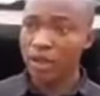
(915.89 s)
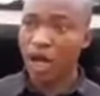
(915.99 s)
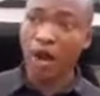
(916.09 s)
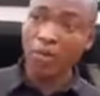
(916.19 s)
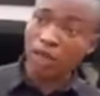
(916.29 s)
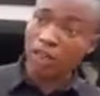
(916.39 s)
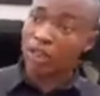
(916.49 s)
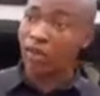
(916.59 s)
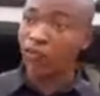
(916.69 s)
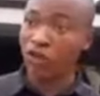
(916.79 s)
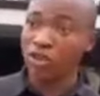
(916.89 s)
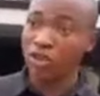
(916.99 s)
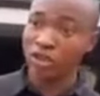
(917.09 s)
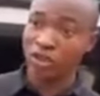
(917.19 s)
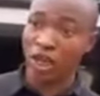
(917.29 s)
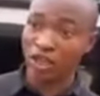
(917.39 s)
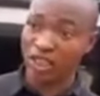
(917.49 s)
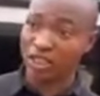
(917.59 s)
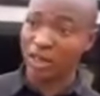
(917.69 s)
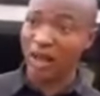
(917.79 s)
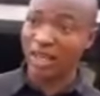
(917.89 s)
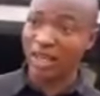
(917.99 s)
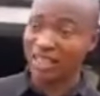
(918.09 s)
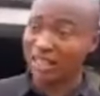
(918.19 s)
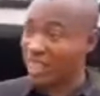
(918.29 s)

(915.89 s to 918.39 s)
How much is the food stocks in the market?